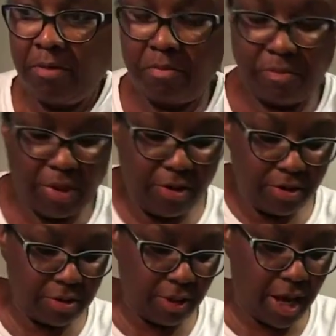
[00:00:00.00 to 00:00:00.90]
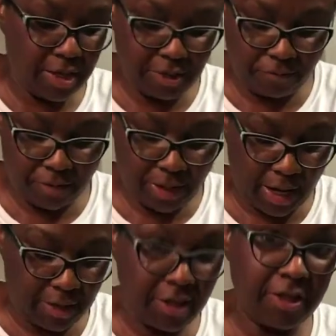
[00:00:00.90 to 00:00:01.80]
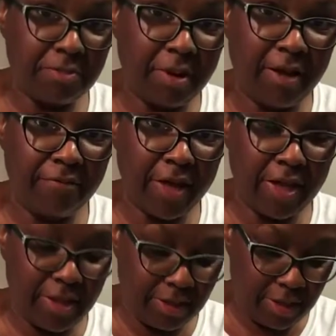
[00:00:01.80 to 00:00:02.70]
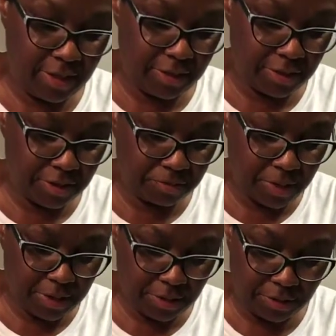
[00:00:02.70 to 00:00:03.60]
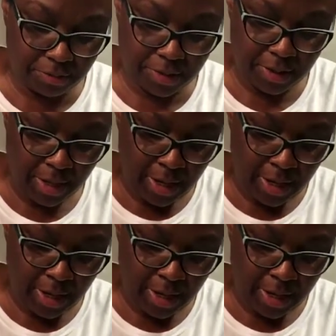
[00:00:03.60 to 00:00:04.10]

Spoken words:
There's a lot of different techniques, but I find that the easiest way to do it,